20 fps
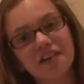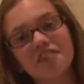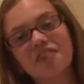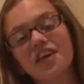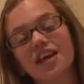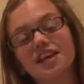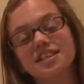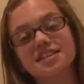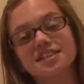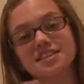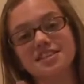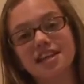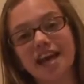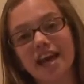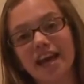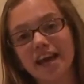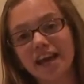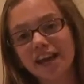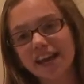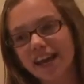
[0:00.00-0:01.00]
They
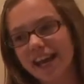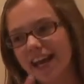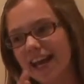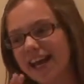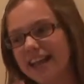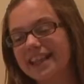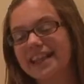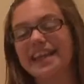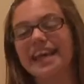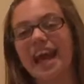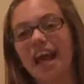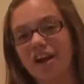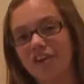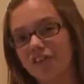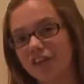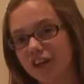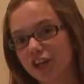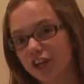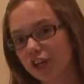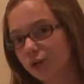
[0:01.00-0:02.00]
stay in the
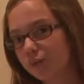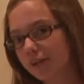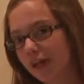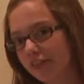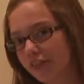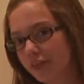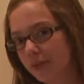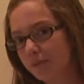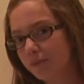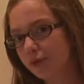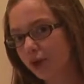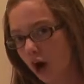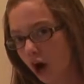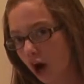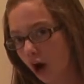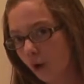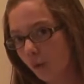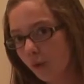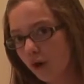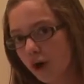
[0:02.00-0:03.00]
area you let them
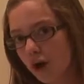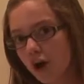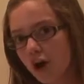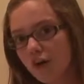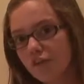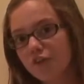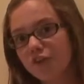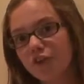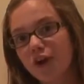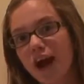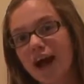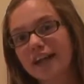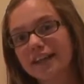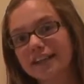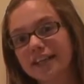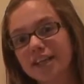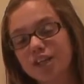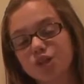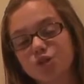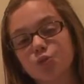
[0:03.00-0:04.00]
go for at
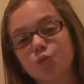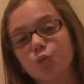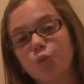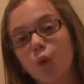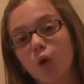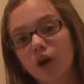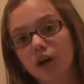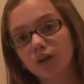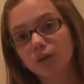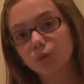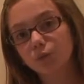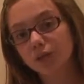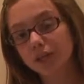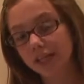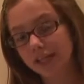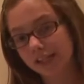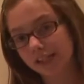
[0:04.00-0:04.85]
least 1 week.